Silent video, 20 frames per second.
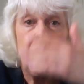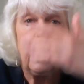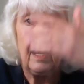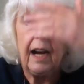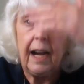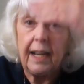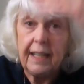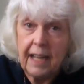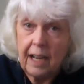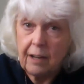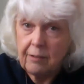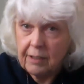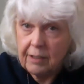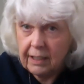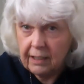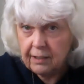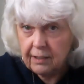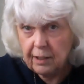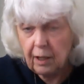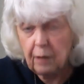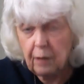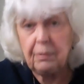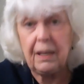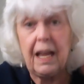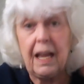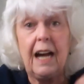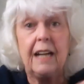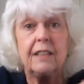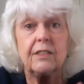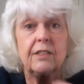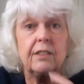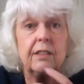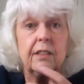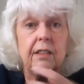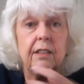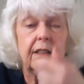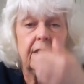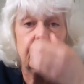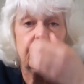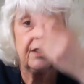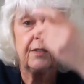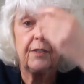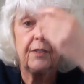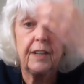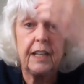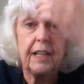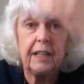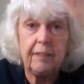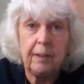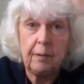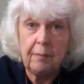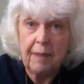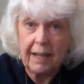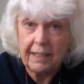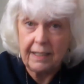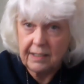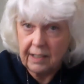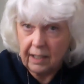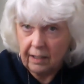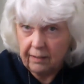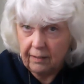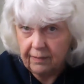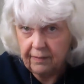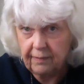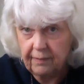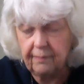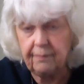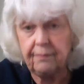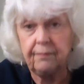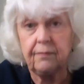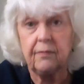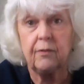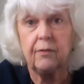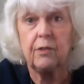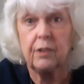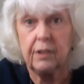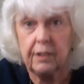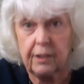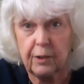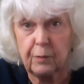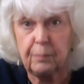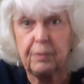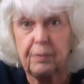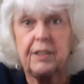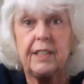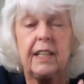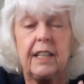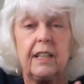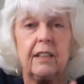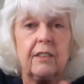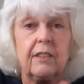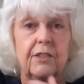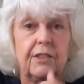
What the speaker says: I now release all blocks to forgiving myself for this particular